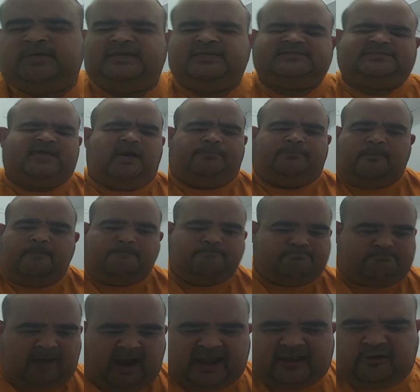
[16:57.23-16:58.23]
a couple
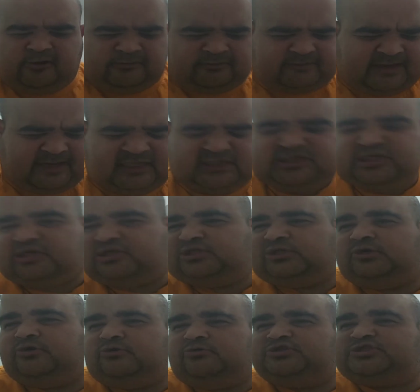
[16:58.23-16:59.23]
minor things you could
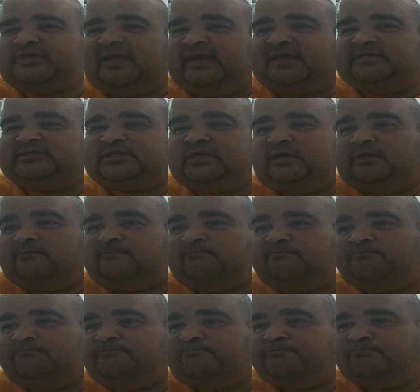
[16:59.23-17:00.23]
do, changing.
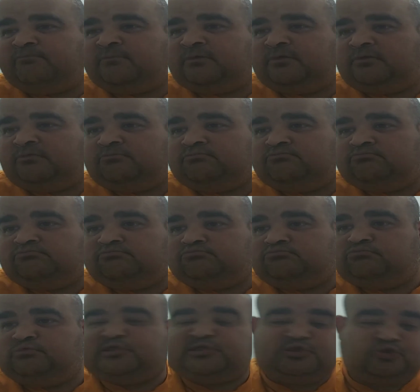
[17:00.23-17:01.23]

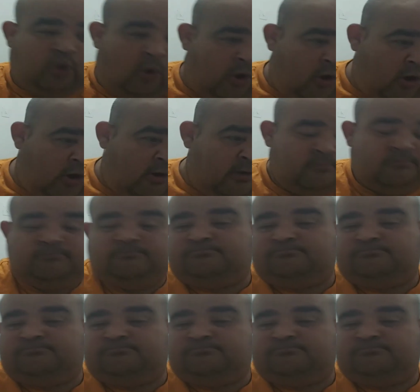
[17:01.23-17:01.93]
Storm,